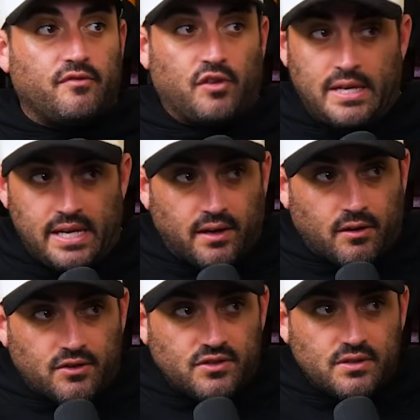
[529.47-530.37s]
for
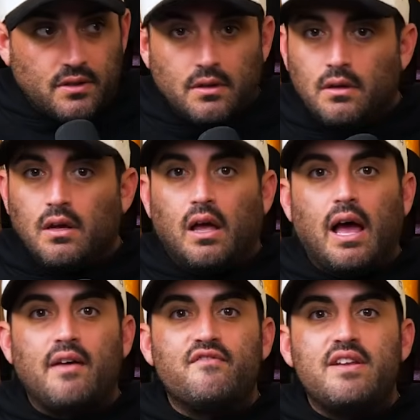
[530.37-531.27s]
years,
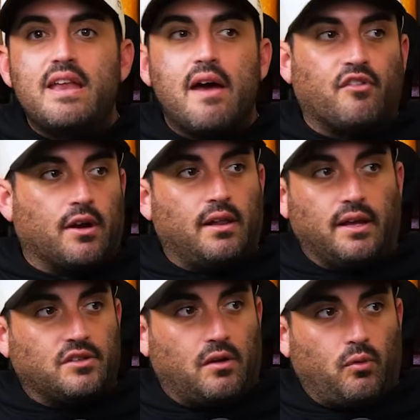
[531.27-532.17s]
I've never
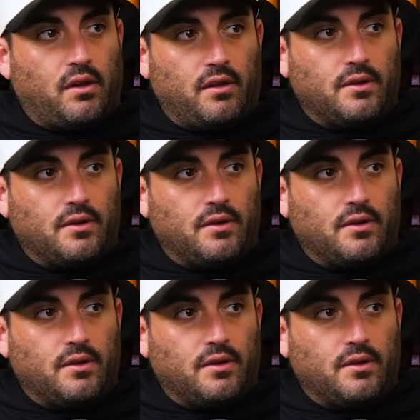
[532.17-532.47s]
clicked on one of